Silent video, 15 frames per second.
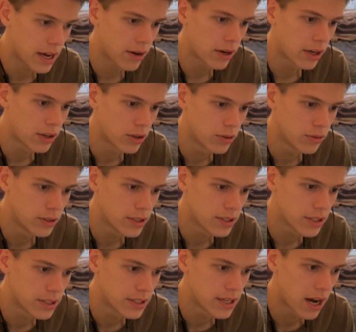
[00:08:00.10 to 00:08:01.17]
I own this
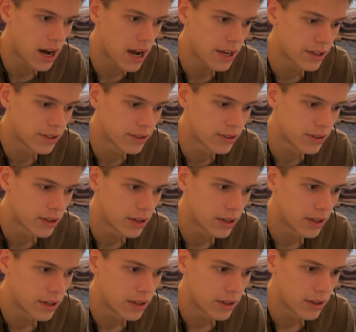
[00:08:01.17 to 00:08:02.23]
entire
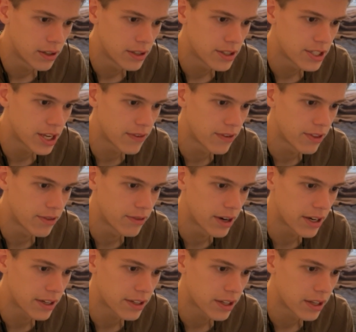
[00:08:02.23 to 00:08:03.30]
7th
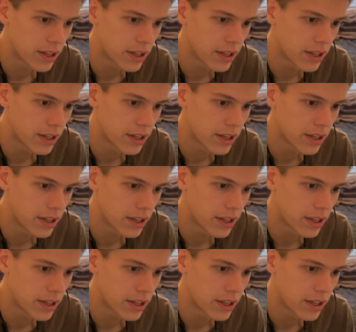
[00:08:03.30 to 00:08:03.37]
rank.